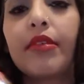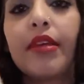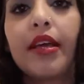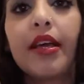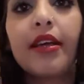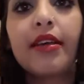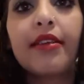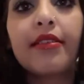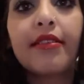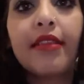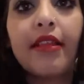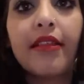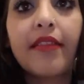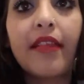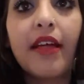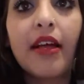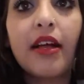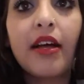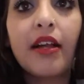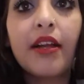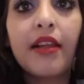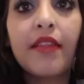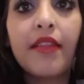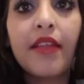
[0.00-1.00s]
Yeah, it's like
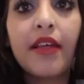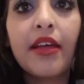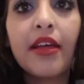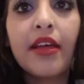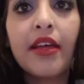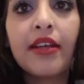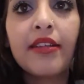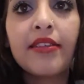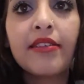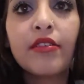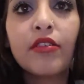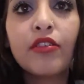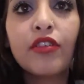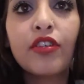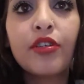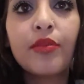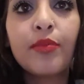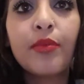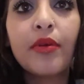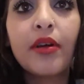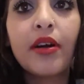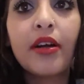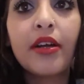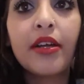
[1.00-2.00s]
that colour there, it's not too
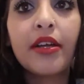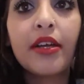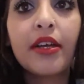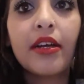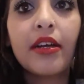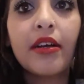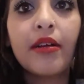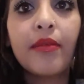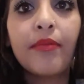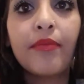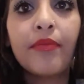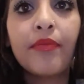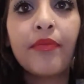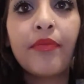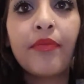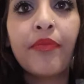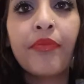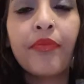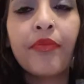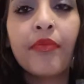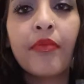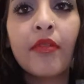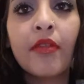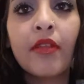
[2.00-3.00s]
bright.
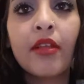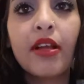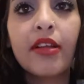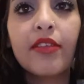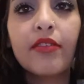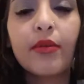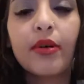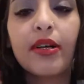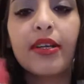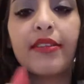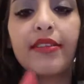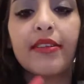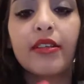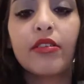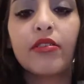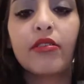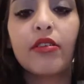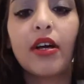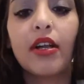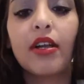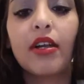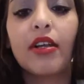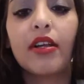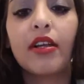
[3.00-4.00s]
It's quite a subtle
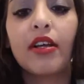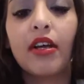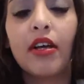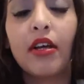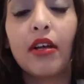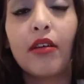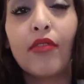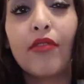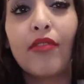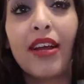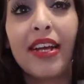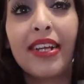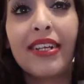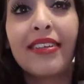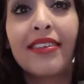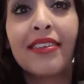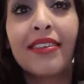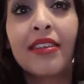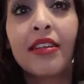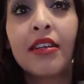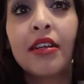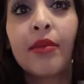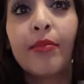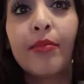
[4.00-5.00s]
colour, red,
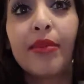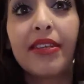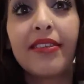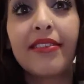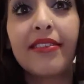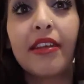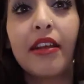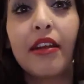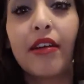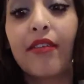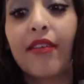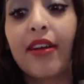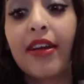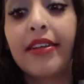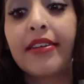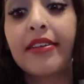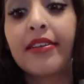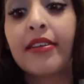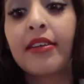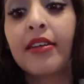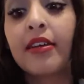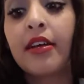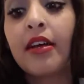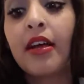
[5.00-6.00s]
but it's still a red.
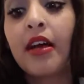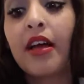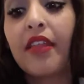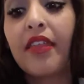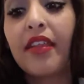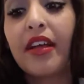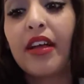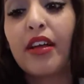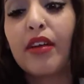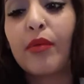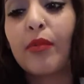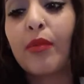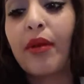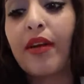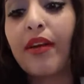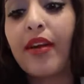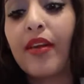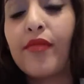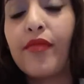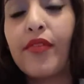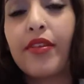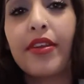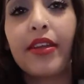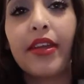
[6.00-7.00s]
I think I can wear it
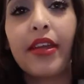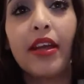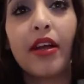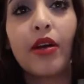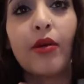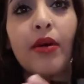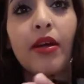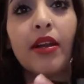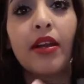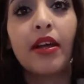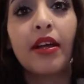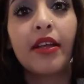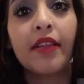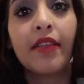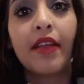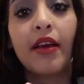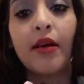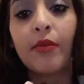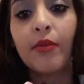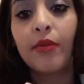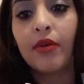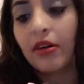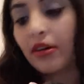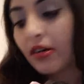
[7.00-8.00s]
every day. I quite like
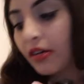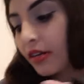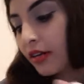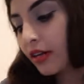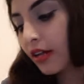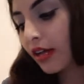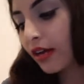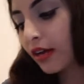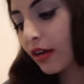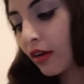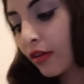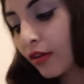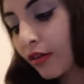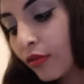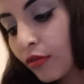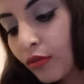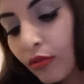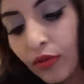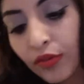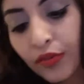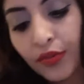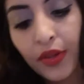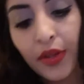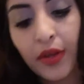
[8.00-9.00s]
that one. And I
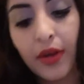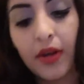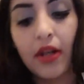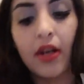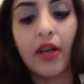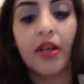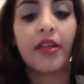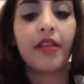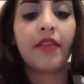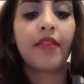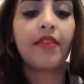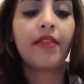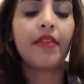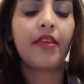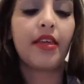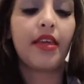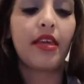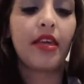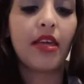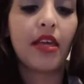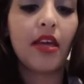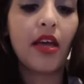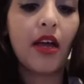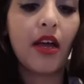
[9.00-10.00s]
also like
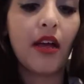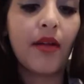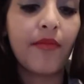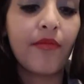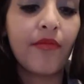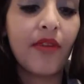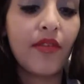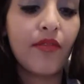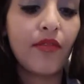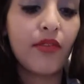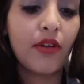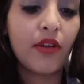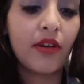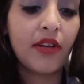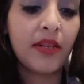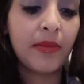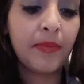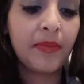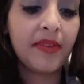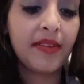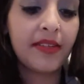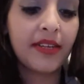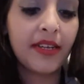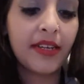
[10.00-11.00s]
the Revlon
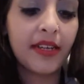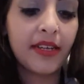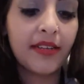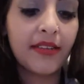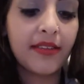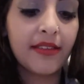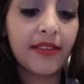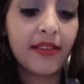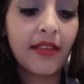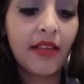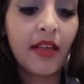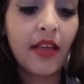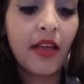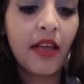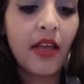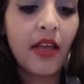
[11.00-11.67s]
lipsticks.